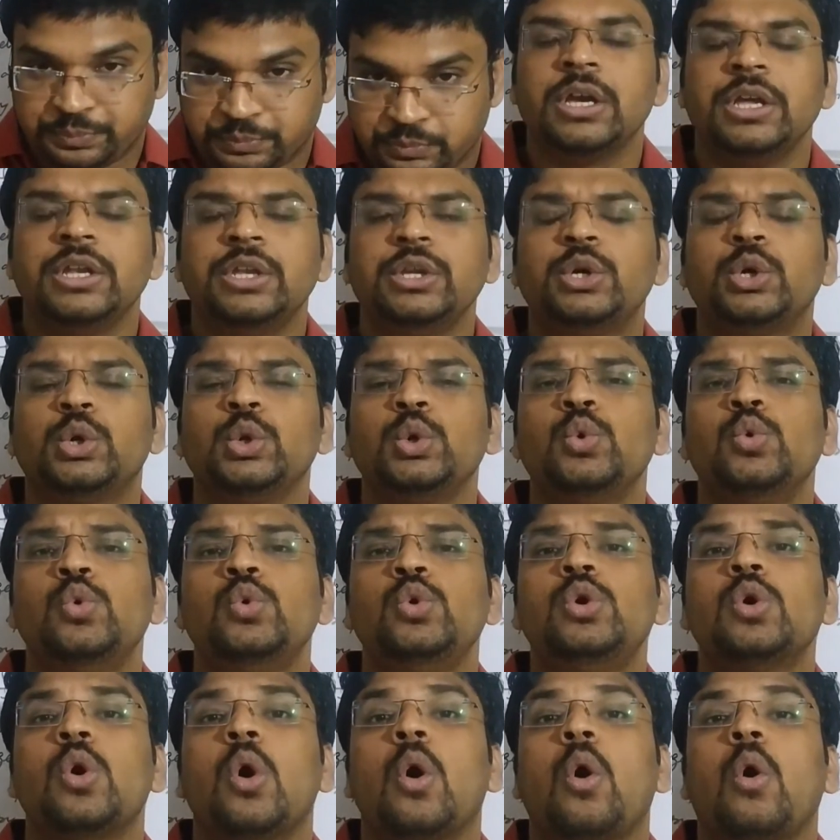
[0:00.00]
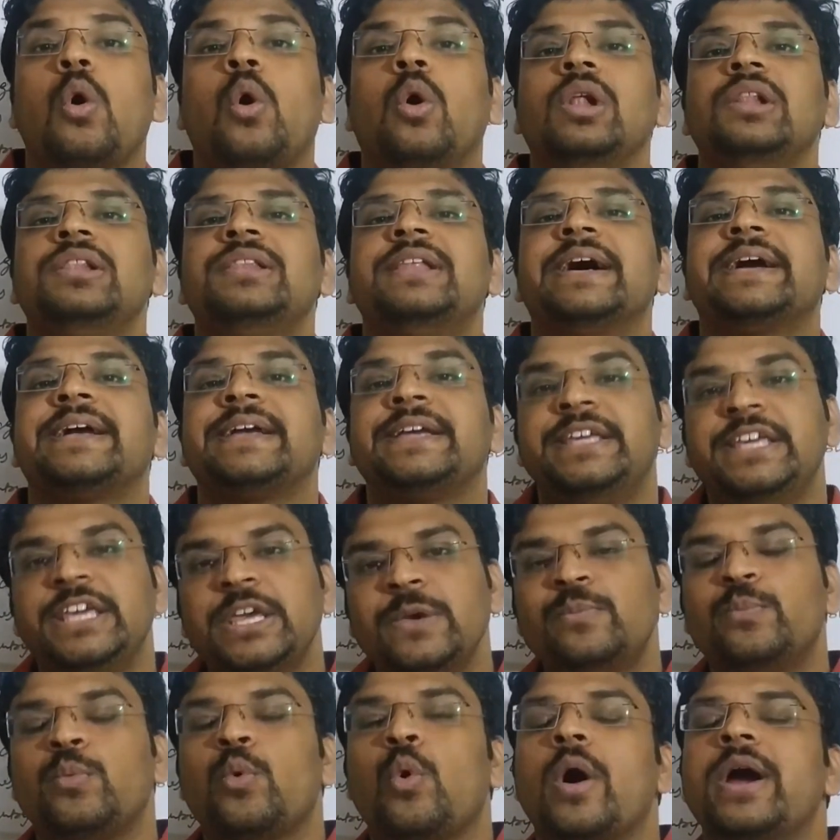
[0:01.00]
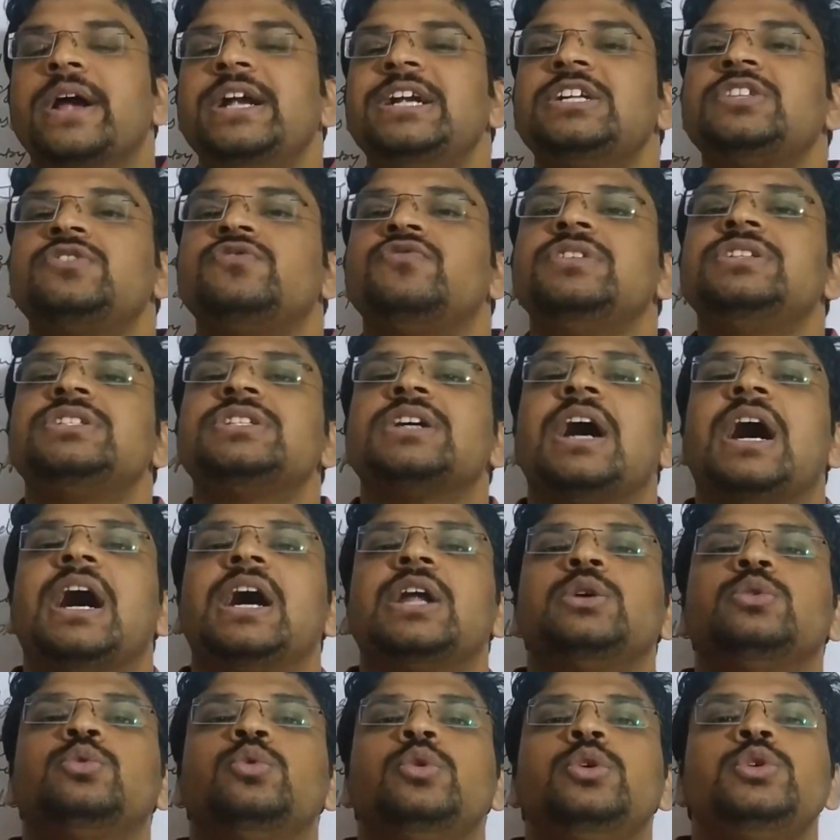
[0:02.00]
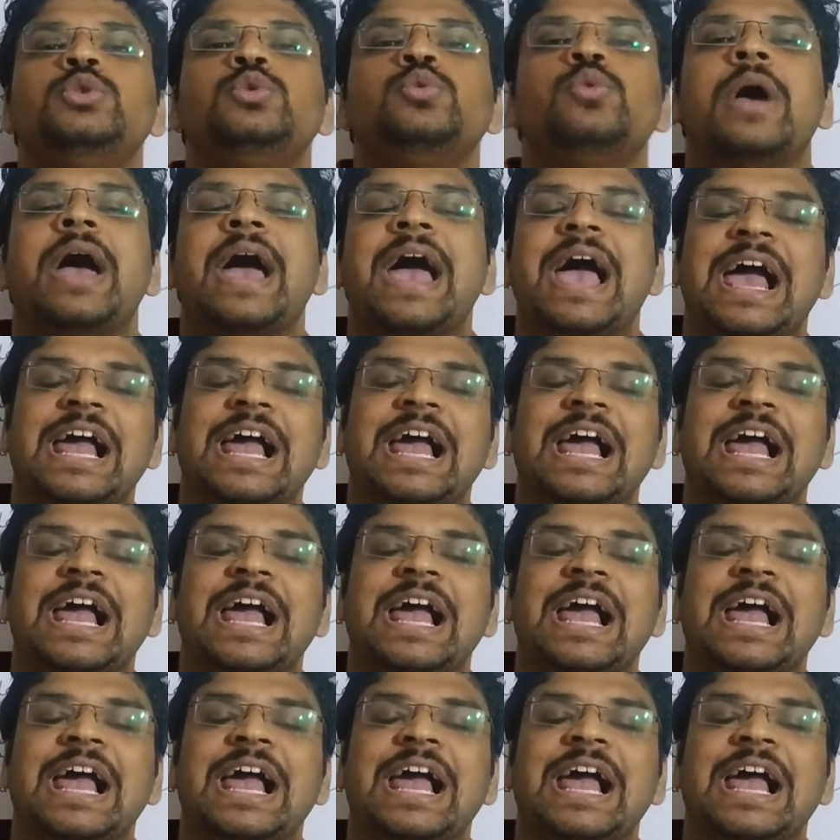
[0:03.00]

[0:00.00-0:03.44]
include all the key points which are going to